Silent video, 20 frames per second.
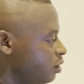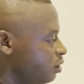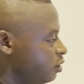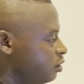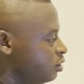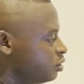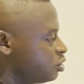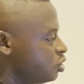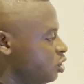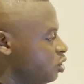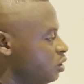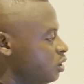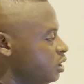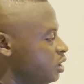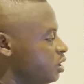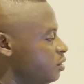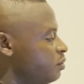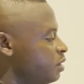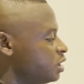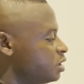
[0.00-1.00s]
It is not
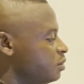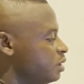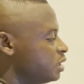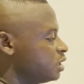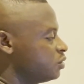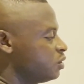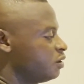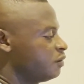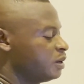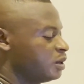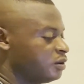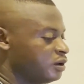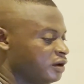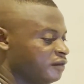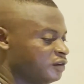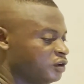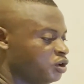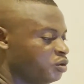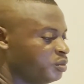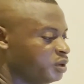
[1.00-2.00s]
only in mathematics where you
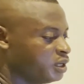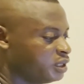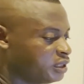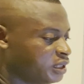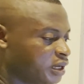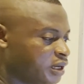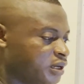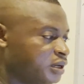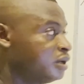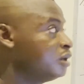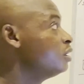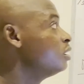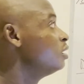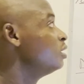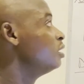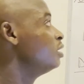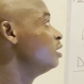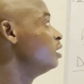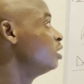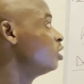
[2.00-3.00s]
have denominator.
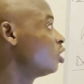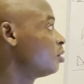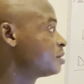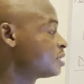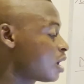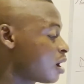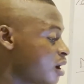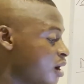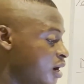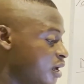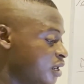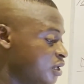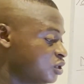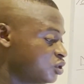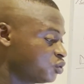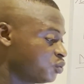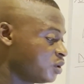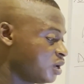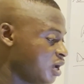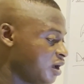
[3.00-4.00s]
In Obs and Gynae
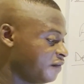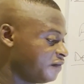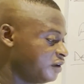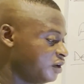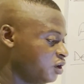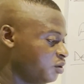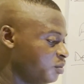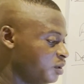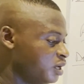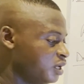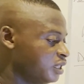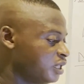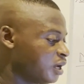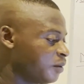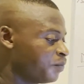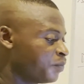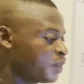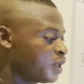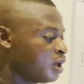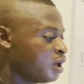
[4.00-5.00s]
too, we have denominator.
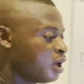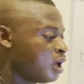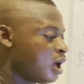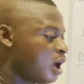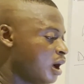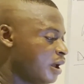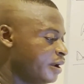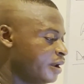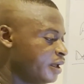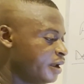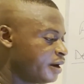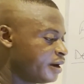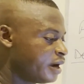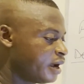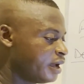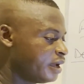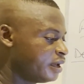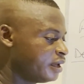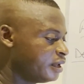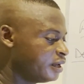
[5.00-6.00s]
An
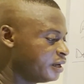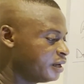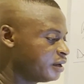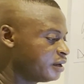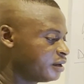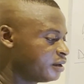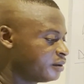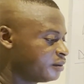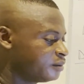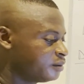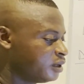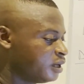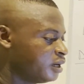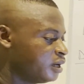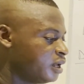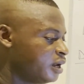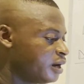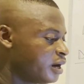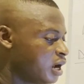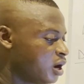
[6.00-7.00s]

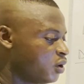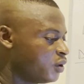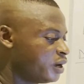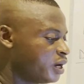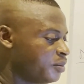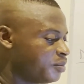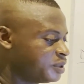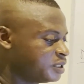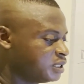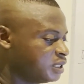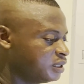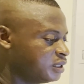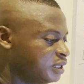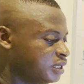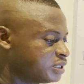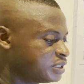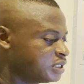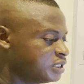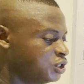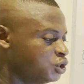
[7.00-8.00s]
area on the
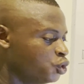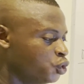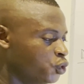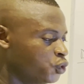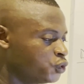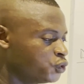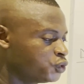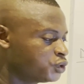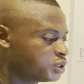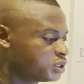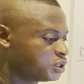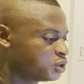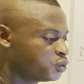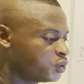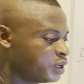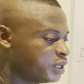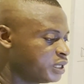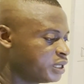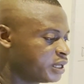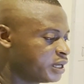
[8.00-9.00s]
presentation used to
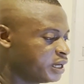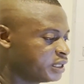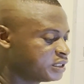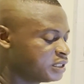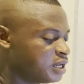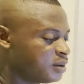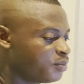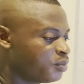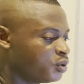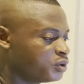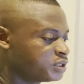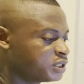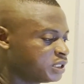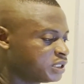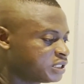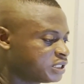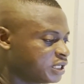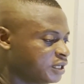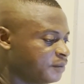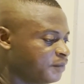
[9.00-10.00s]
indicate the
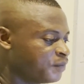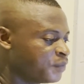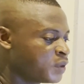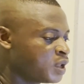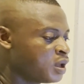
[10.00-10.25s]
position